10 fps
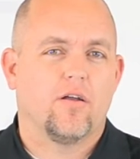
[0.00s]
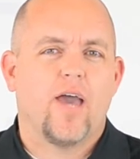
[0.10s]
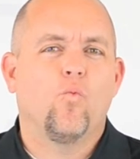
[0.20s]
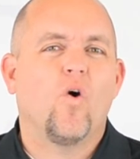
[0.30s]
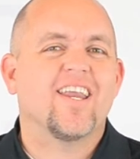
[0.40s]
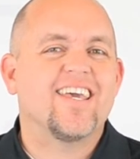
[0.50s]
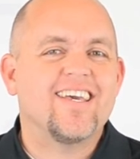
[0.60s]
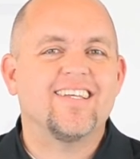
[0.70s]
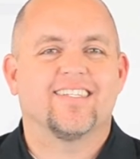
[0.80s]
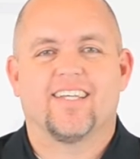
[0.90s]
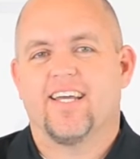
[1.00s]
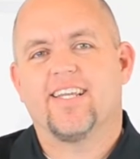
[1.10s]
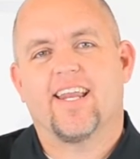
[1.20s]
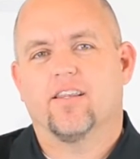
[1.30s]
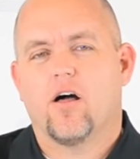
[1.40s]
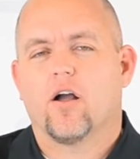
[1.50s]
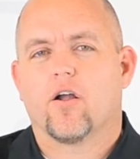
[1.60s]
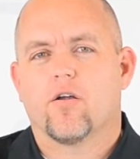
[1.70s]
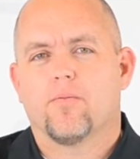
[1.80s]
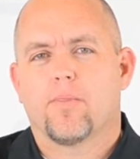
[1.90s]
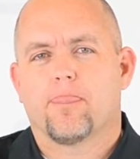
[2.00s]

And what is a data logger?